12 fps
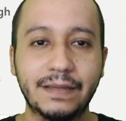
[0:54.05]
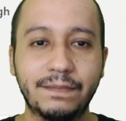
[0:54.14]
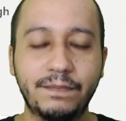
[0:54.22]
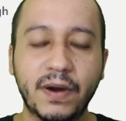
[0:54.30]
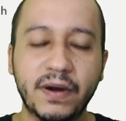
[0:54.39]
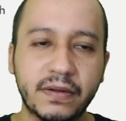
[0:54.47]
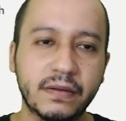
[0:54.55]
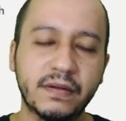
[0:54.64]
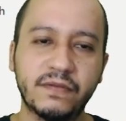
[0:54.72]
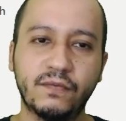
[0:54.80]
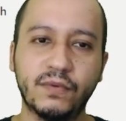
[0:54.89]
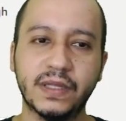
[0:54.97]

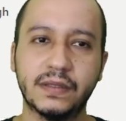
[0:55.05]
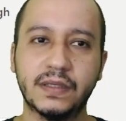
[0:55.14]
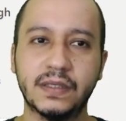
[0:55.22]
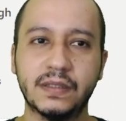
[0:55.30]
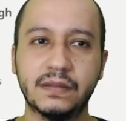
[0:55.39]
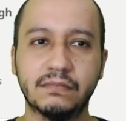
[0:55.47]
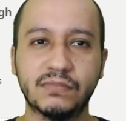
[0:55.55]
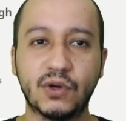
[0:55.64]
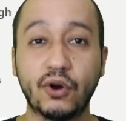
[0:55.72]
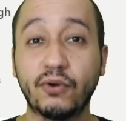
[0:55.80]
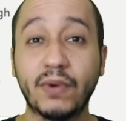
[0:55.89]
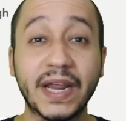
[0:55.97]
persons with um,
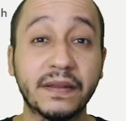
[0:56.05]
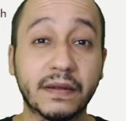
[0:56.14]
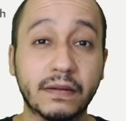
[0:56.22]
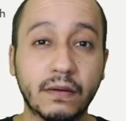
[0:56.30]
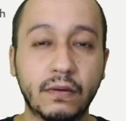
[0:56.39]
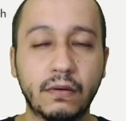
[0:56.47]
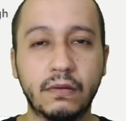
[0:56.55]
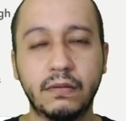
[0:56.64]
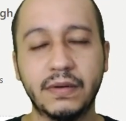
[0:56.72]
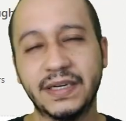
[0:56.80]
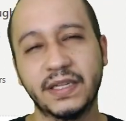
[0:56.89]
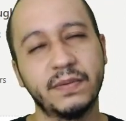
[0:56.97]
color blindness, or
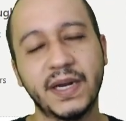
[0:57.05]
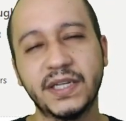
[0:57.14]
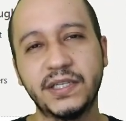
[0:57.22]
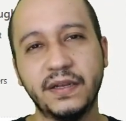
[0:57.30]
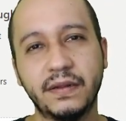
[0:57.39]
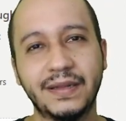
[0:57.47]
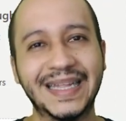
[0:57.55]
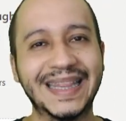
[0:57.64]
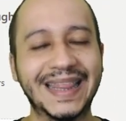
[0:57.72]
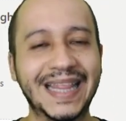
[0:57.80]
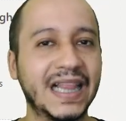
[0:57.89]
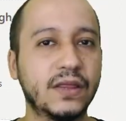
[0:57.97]
in Spanish is
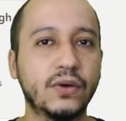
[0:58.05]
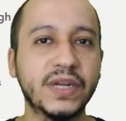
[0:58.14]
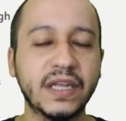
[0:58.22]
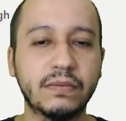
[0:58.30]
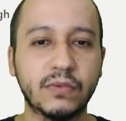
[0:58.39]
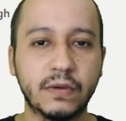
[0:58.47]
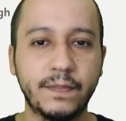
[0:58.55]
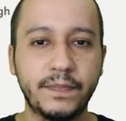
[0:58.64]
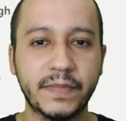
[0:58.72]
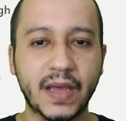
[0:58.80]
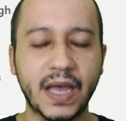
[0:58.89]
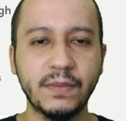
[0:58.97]
daltonismo.
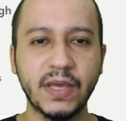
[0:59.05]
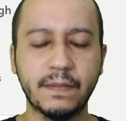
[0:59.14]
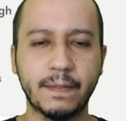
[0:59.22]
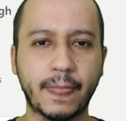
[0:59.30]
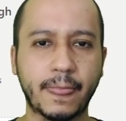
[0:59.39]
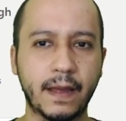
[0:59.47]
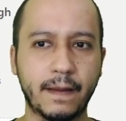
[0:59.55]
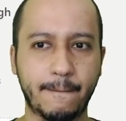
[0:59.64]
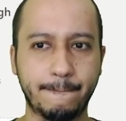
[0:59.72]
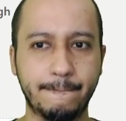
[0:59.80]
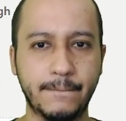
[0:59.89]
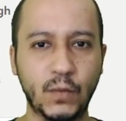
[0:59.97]
I mean,
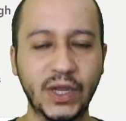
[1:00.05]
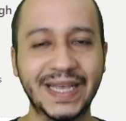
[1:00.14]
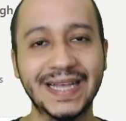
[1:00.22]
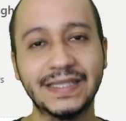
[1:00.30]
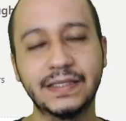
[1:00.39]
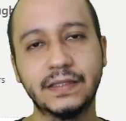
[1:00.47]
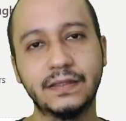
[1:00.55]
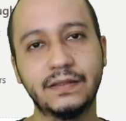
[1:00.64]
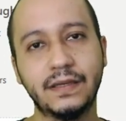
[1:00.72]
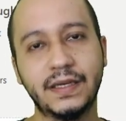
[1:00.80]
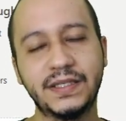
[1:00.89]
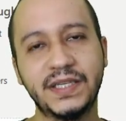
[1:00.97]
we can
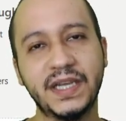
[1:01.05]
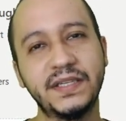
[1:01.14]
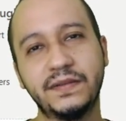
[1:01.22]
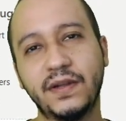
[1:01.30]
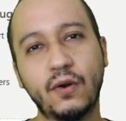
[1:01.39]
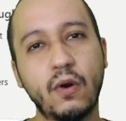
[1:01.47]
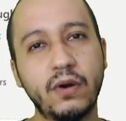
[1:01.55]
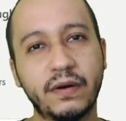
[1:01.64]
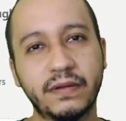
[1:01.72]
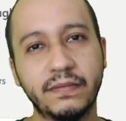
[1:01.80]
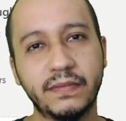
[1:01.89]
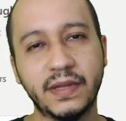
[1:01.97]
uh, change the
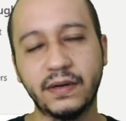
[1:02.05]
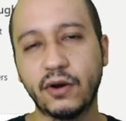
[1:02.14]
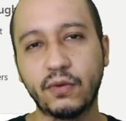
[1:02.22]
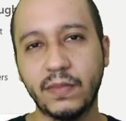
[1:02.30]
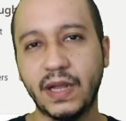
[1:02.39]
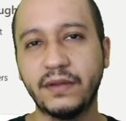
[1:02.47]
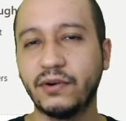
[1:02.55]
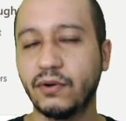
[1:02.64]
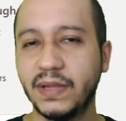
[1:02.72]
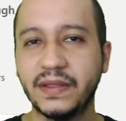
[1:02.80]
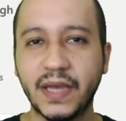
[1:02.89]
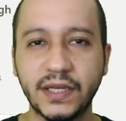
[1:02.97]
colors. The normal
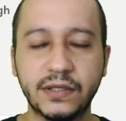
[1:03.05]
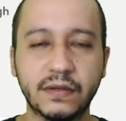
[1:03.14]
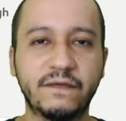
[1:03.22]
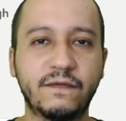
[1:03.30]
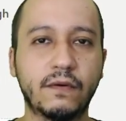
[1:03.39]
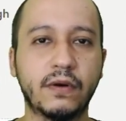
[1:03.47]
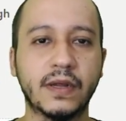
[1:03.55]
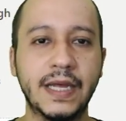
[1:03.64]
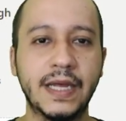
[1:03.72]
recommendation for